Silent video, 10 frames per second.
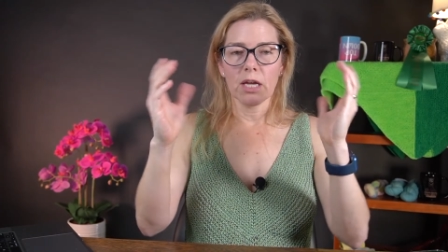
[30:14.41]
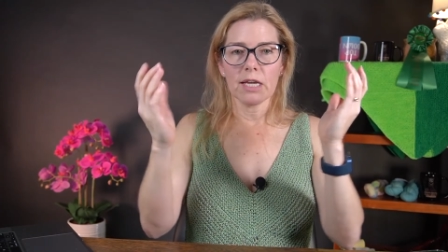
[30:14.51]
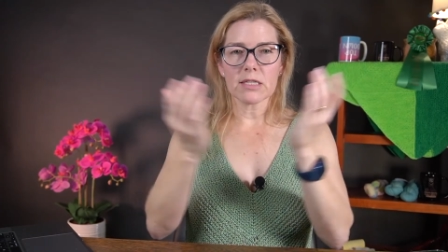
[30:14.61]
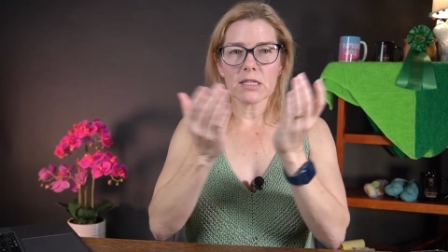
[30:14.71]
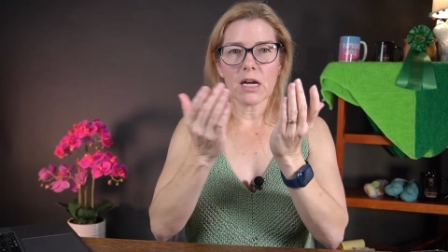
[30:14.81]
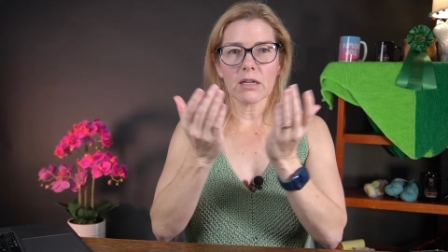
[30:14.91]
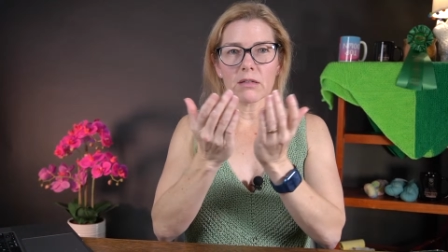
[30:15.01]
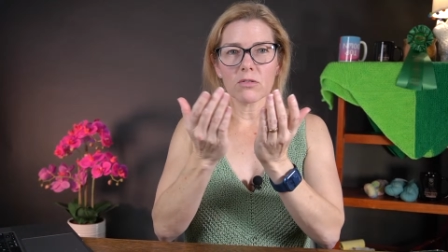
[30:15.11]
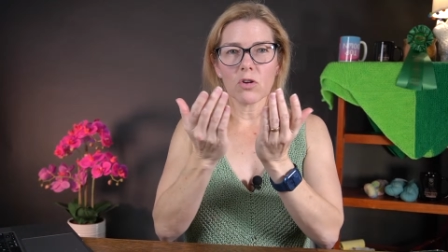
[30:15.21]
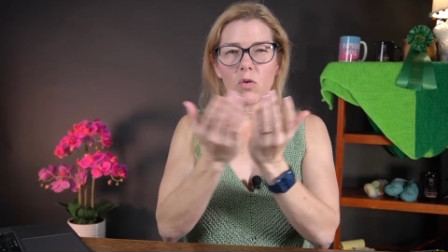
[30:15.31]
it's not
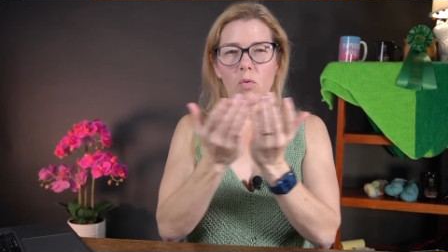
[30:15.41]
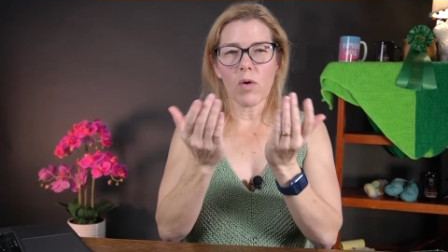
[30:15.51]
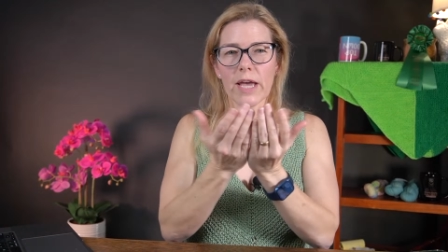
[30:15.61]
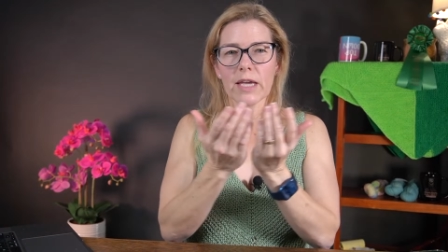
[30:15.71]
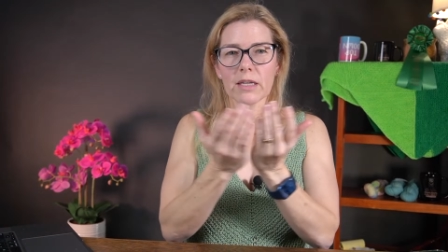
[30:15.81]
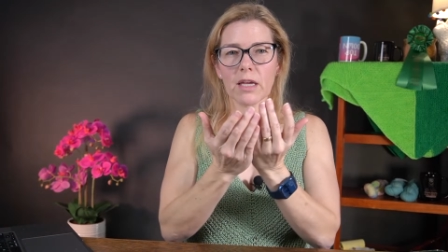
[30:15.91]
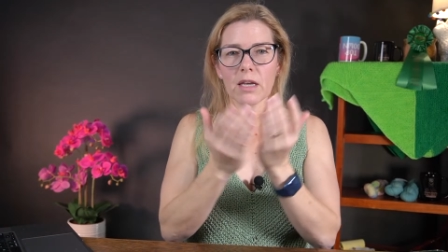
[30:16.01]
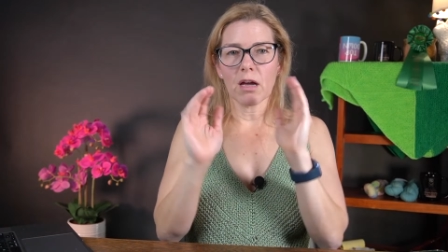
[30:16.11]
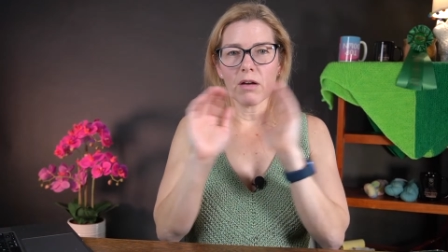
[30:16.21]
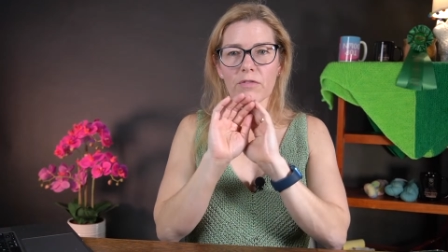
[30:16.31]
quite
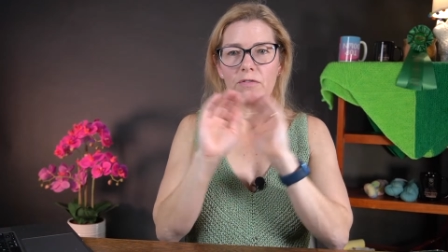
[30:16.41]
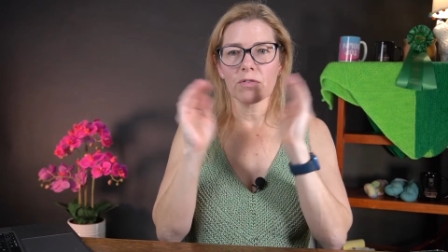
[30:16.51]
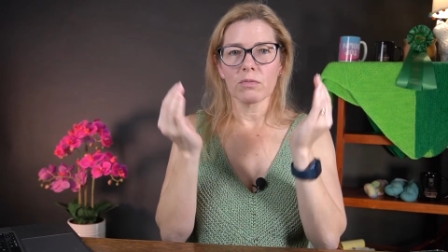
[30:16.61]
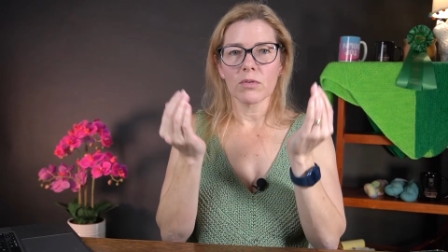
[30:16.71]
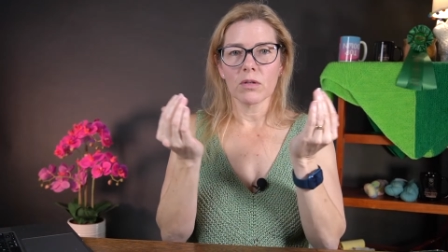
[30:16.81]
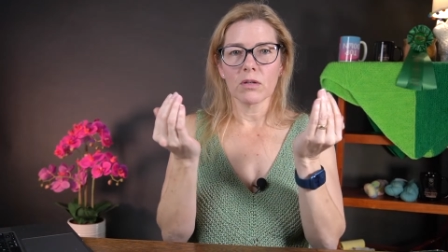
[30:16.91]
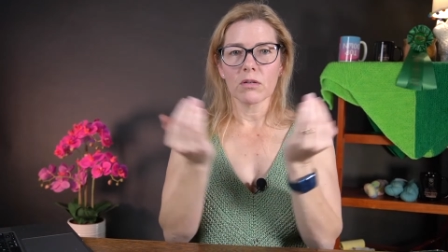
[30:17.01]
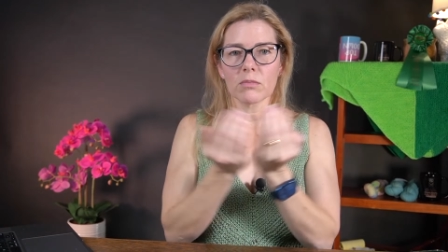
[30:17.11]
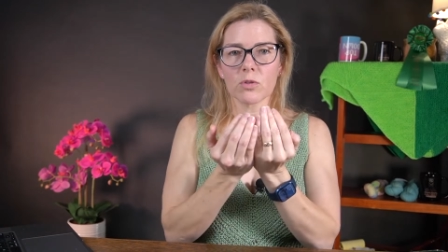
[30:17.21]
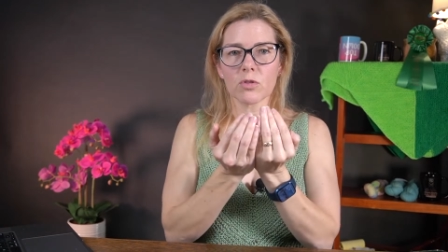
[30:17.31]
enough
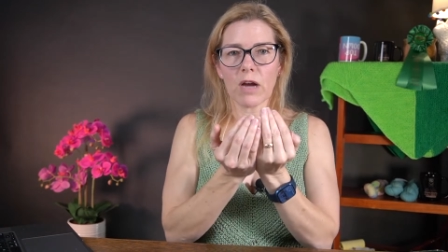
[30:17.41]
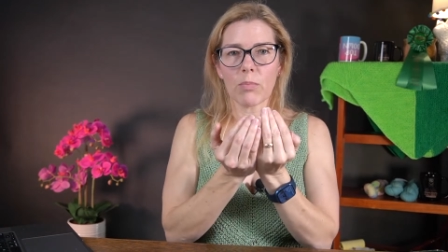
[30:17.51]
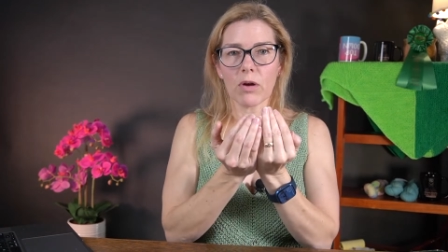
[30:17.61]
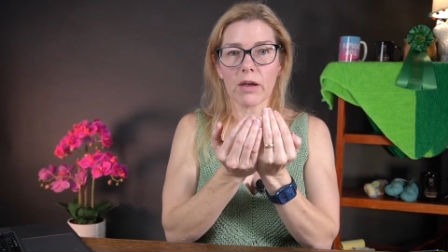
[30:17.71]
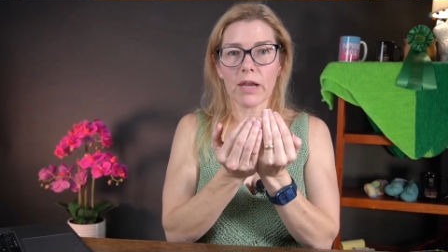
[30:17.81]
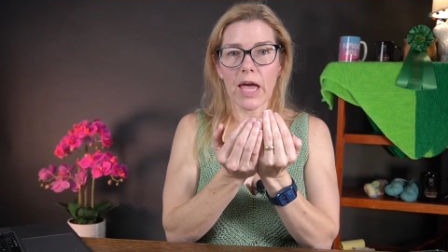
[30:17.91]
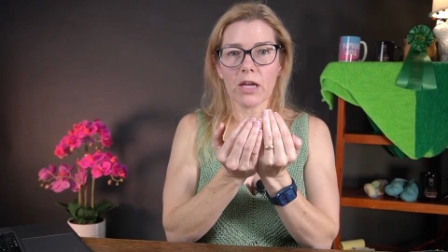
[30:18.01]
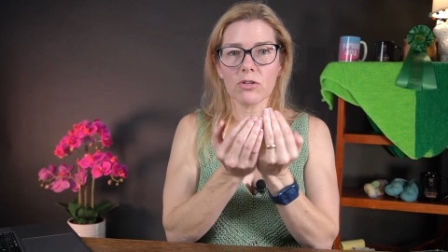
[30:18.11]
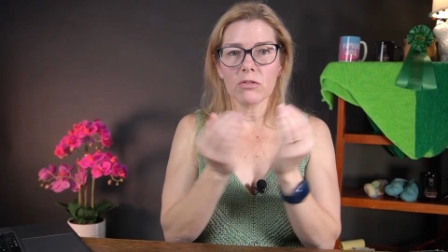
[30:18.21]
to wrap around a head.